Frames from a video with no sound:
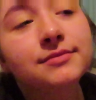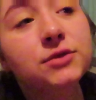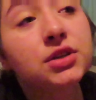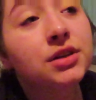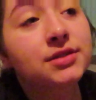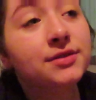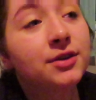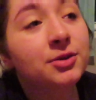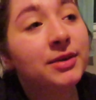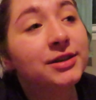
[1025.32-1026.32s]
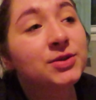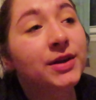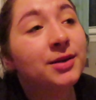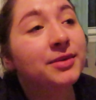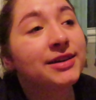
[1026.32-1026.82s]
You can also follow me on
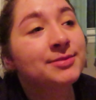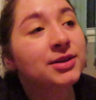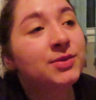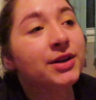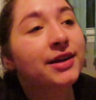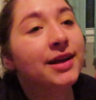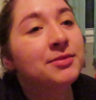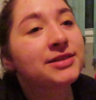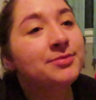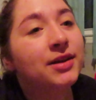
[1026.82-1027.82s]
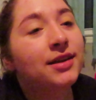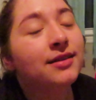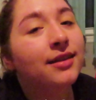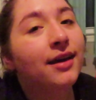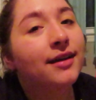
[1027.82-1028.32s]
Twitter, because my Twitter game has
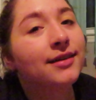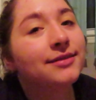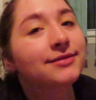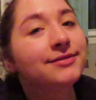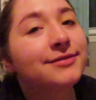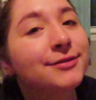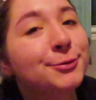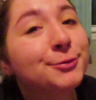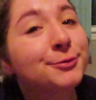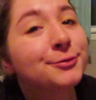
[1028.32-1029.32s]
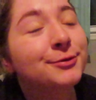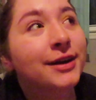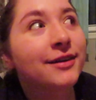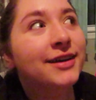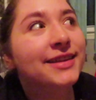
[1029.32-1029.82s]
been like
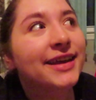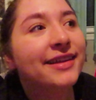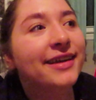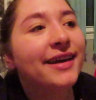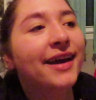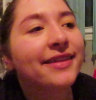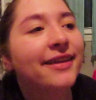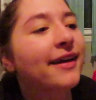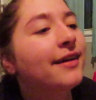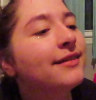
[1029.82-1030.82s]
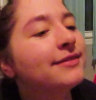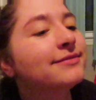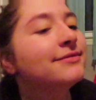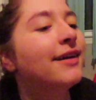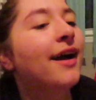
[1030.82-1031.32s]
real good lately, and like
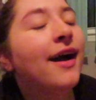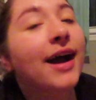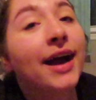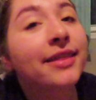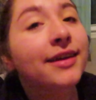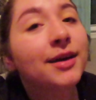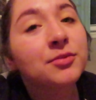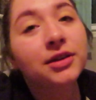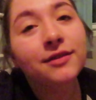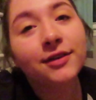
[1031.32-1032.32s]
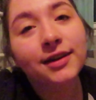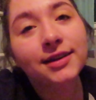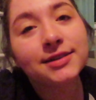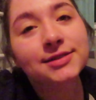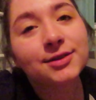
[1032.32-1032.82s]
I think I'm really
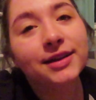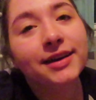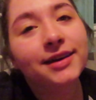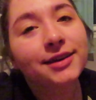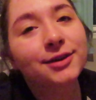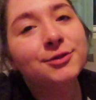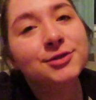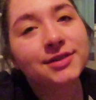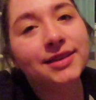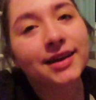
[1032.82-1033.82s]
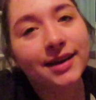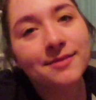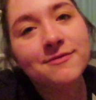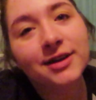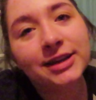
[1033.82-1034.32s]
funny, so like you should think
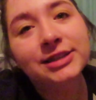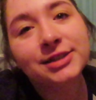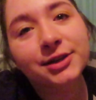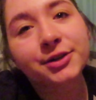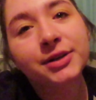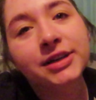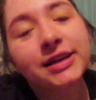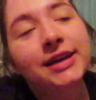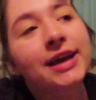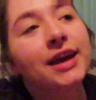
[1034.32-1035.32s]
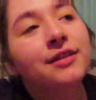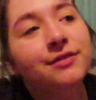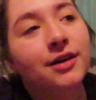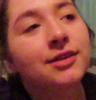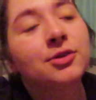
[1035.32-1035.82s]
I'm funny too and
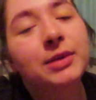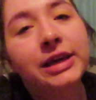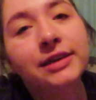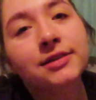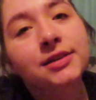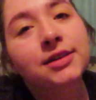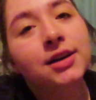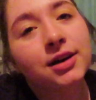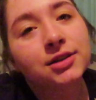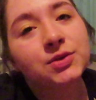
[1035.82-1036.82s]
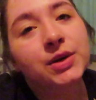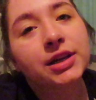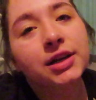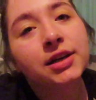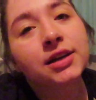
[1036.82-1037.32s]
follow me on
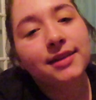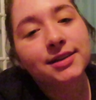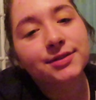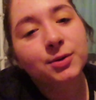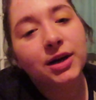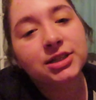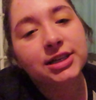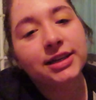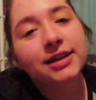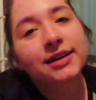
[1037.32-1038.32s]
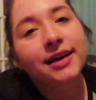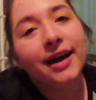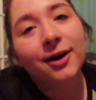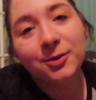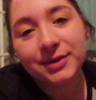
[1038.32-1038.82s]
Twitter. Thanks for watching.
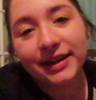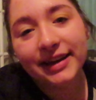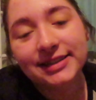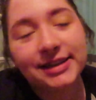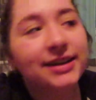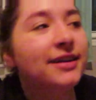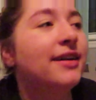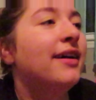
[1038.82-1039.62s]
I hope you liked it.